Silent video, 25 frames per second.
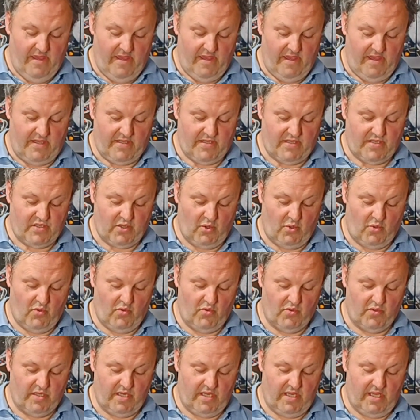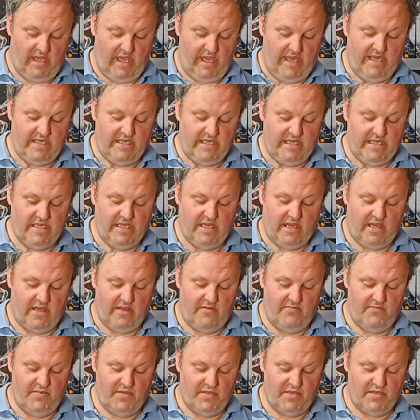It's sold 80
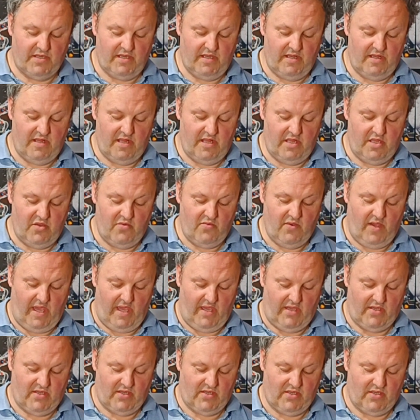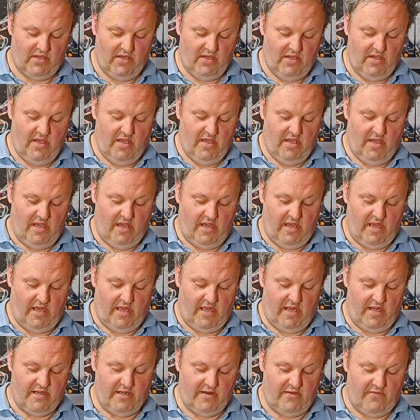times in the US
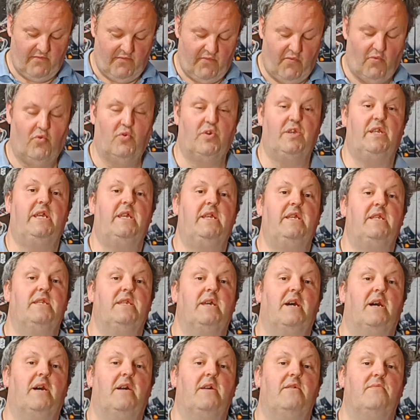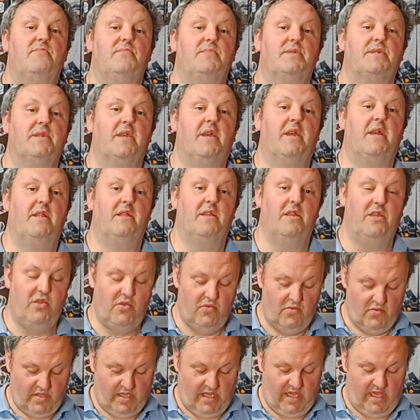and 14 times in
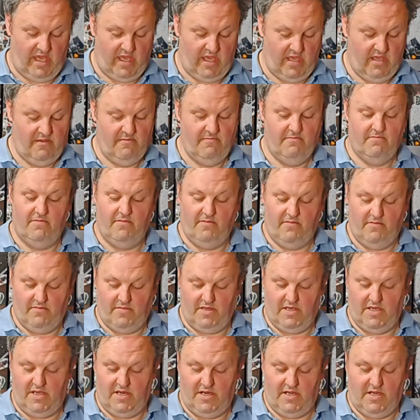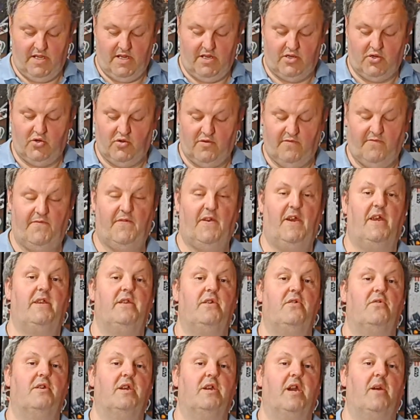the UK, and I couldn't
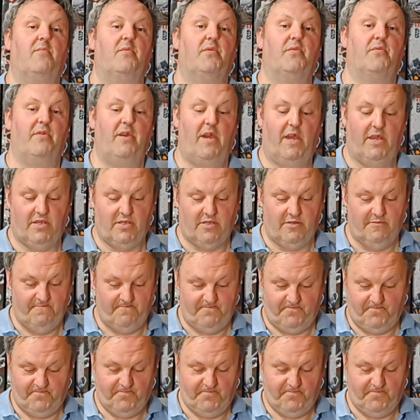find it on Camel 3X.